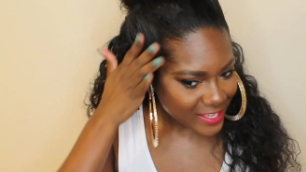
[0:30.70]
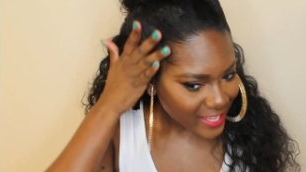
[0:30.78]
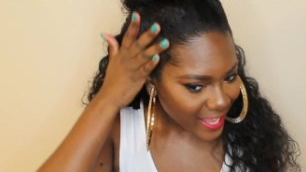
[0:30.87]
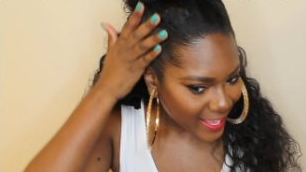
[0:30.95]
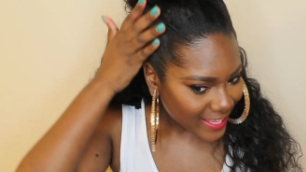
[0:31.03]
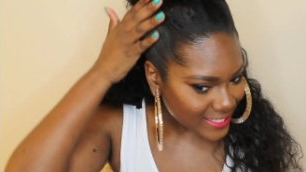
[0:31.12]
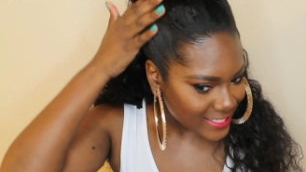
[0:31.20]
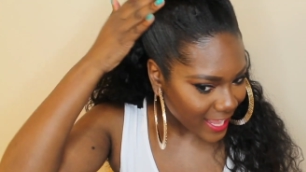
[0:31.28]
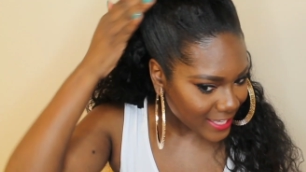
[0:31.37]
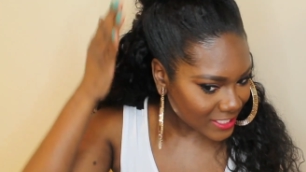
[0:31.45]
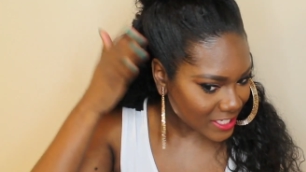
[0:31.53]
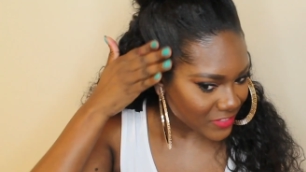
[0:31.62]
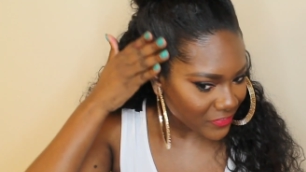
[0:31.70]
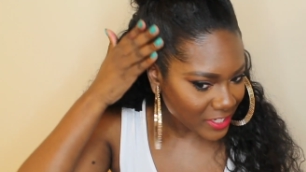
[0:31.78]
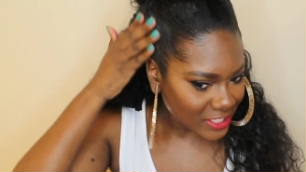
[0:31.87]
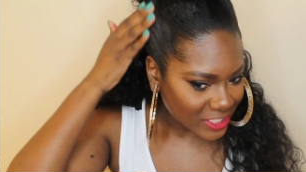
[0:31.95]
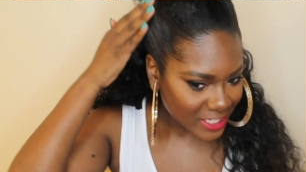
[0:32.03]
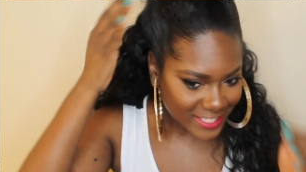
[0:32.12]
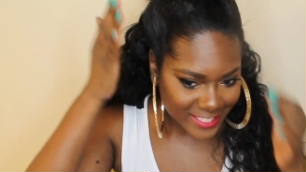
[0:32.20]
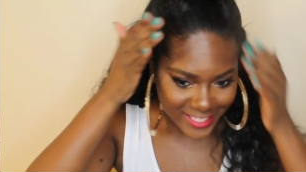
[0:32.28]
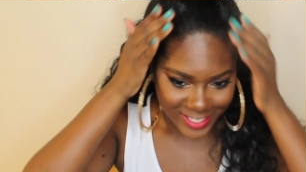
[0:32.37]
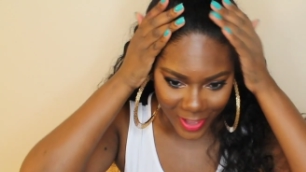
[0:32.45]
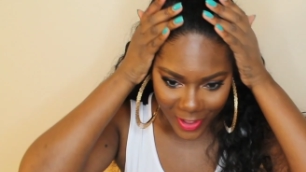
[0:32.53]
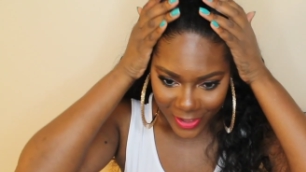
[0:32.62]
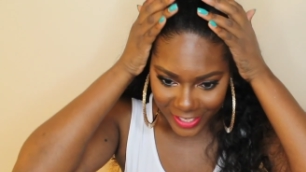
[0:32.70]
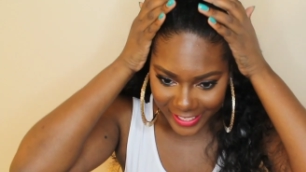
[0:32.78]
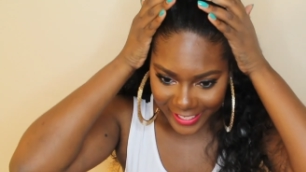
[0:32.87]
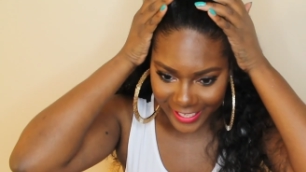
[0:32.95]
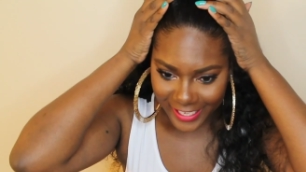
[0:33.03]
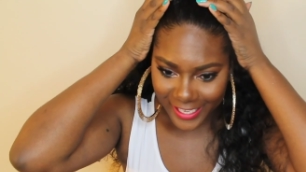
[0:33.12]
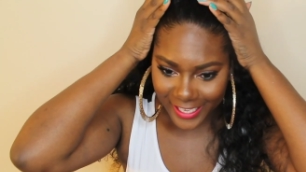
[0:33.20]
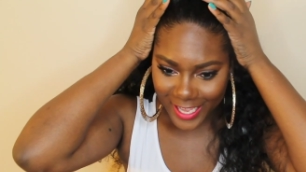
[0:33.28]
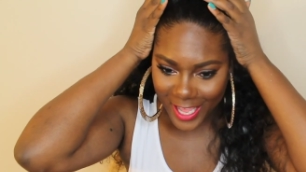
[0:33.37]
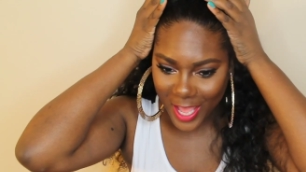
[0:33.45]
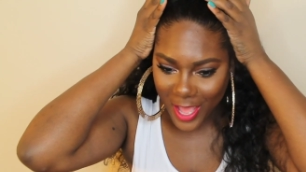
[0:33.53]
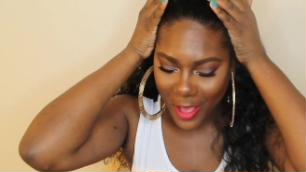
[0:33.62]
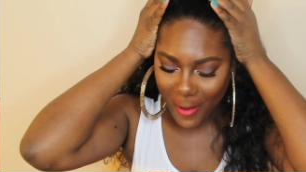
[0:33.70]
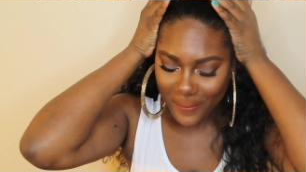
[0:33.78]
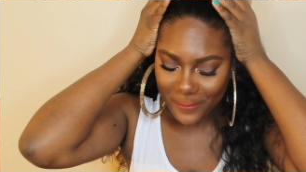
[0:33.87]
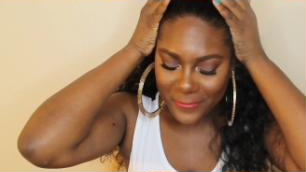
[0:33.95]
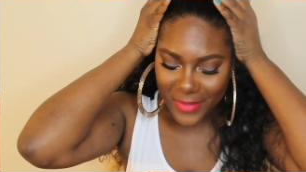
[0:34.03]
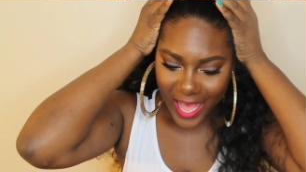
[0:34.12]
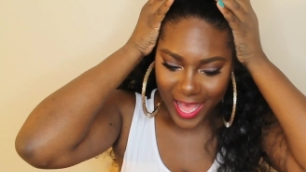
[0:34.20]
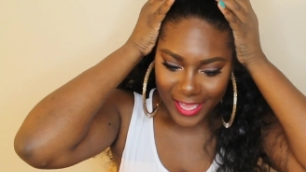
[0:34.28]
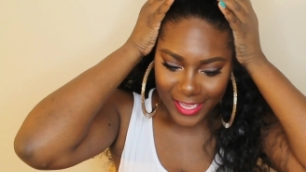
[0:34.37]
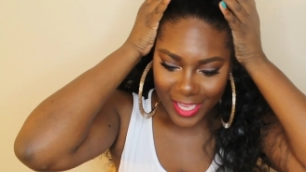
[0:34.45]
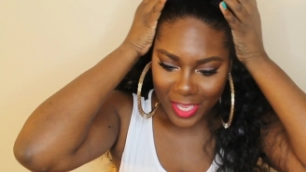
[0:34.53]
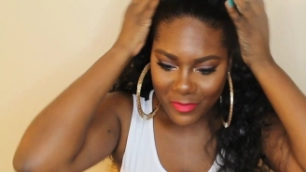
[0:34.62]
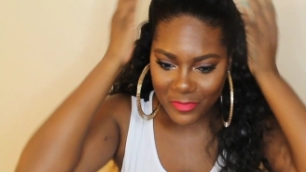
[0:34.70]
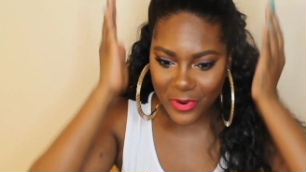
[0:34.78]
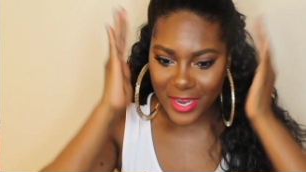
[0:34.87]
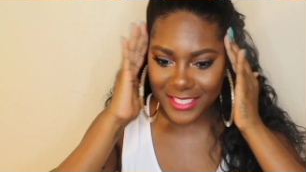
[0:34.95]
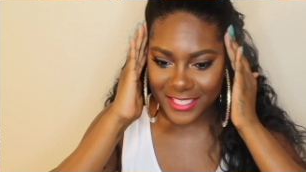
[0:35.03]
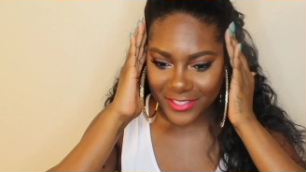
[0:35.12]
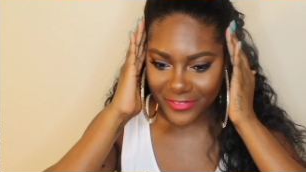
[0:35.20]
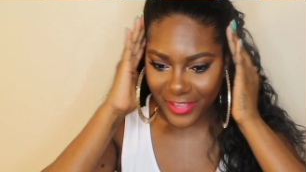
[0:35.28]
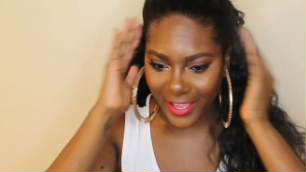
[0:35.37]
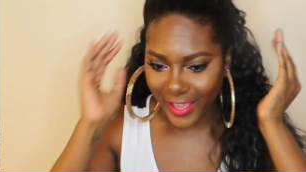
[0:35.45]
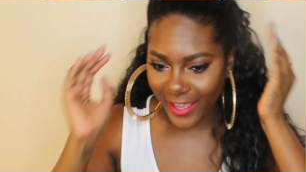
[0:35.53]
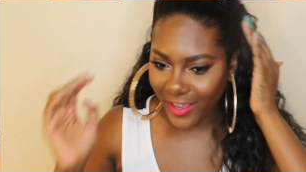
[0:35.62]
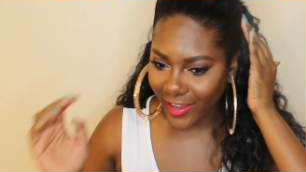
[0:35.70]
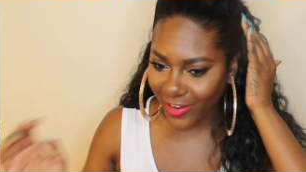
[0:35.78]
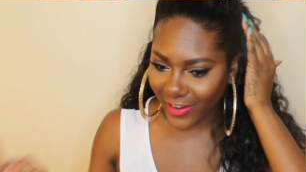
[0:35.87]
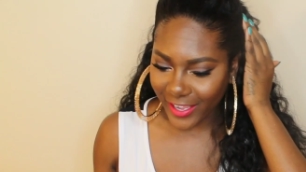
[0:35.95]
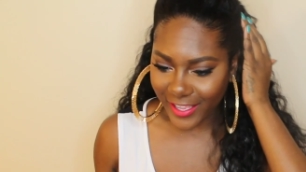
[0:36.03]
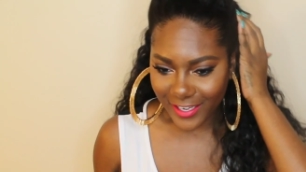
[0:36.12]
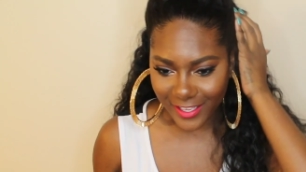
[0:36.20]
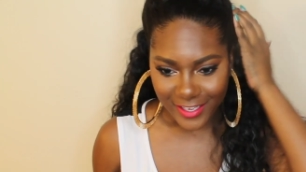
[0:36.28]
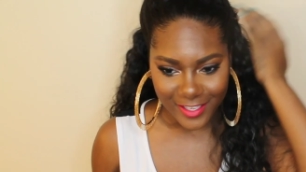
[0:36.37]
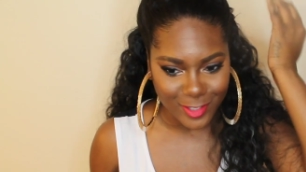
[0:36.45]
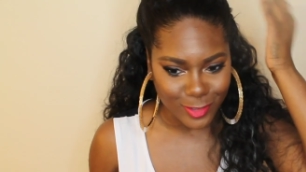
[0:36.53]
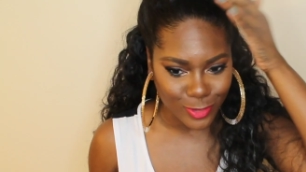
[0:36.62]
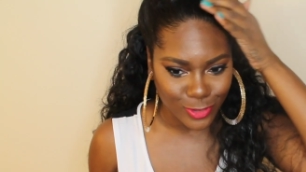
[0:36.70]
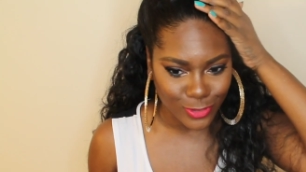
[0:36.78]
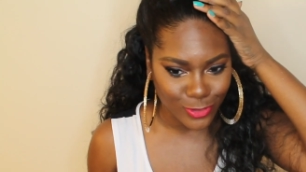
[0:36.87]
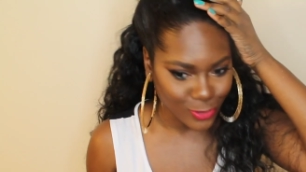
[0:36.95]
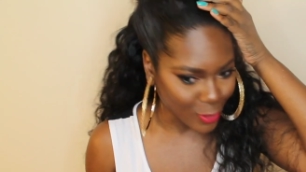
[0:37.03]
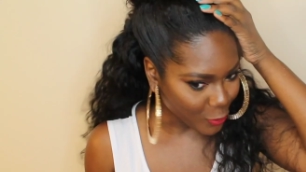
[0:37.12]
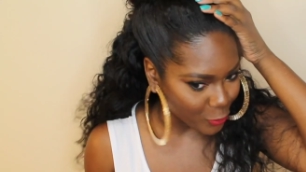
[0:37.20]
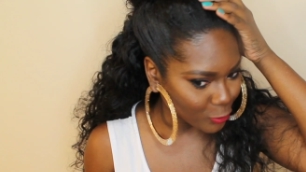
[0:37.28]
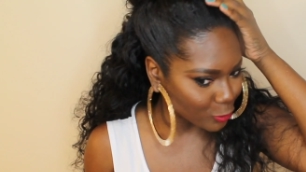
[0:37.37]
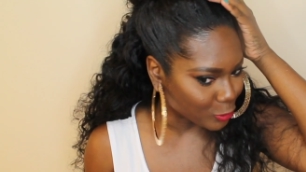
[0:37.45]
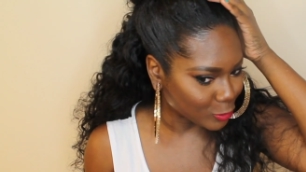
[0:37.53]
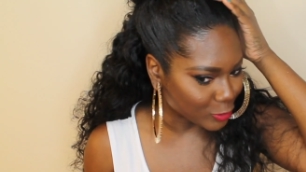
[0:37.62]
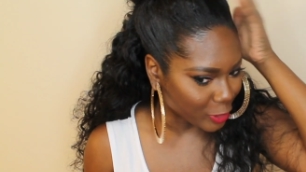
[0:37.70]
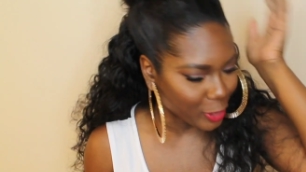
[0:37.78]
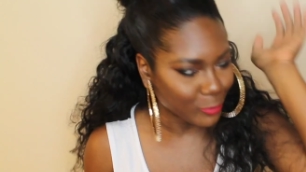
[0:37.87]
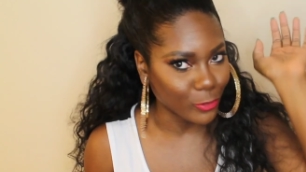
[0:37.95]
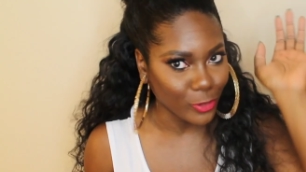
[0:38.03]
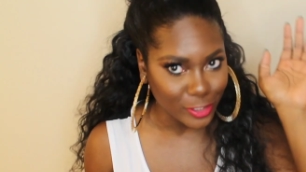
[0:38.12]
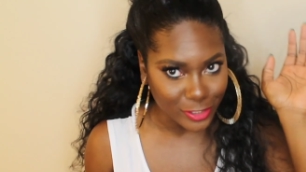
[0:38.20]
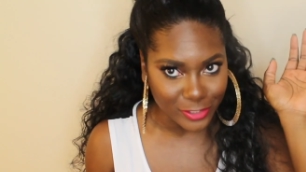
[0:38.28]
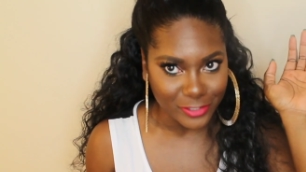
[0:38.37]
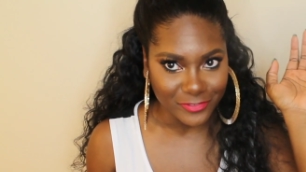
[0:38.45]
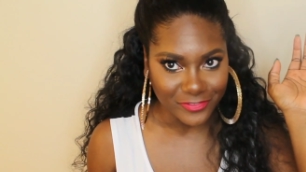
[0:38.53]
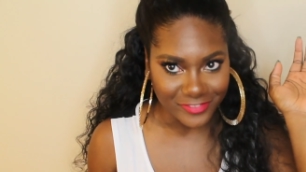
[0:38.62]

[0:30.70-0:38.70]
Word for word: yes I just finished installing my impressive hair and it is so impressive